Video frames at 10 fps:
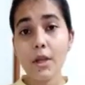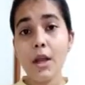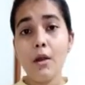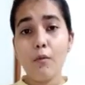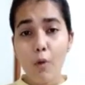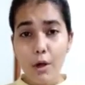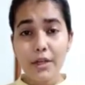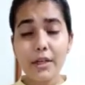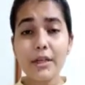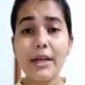Water
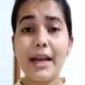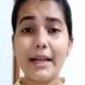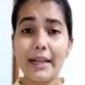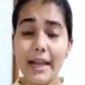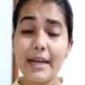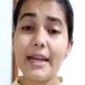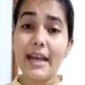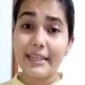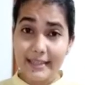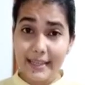can
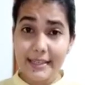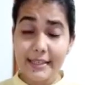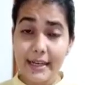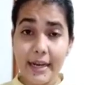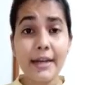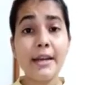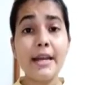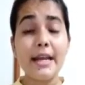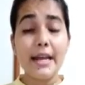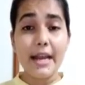exist in
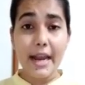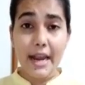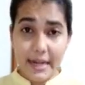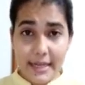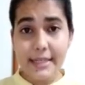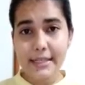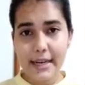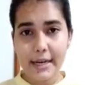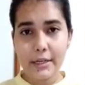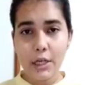any
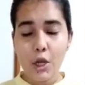state,